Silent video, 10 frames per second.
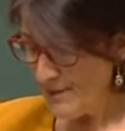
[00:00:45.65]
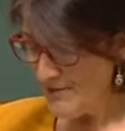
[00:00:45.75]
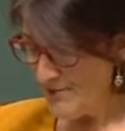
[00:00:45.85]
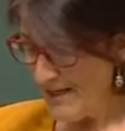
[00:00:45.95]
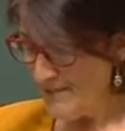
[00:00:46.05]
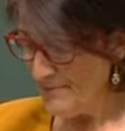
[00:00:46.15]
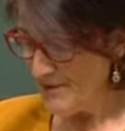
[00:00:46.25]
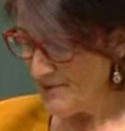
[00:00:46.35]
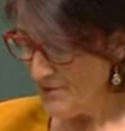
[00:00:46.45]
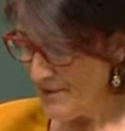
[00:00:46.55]

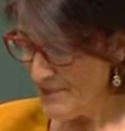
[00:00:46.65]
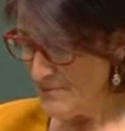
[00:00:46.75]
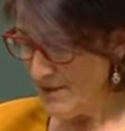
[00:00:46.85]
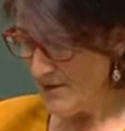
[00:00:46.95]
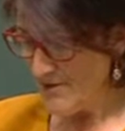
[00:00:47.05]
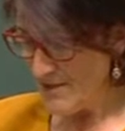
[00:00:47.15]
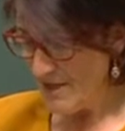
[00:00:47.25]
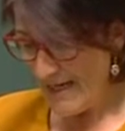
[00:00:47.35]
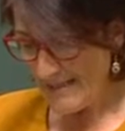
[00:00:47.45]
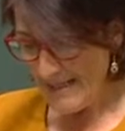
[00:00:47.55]
development of the Westmeadows
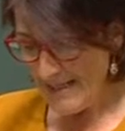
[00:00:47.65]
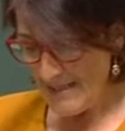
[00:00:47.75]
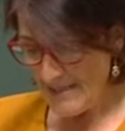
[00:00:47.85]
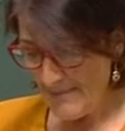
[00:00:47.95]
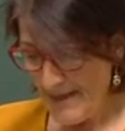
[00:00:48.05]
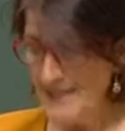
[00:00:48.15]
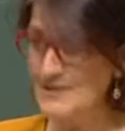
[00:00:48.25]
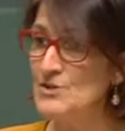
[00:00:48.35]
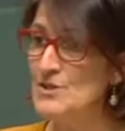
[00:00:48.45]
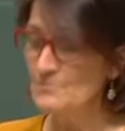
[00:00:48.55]
site is a
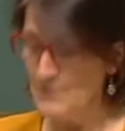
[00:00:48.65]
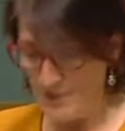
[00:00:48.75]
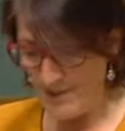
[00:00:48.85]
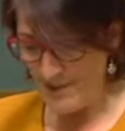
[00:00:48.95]
partnership between the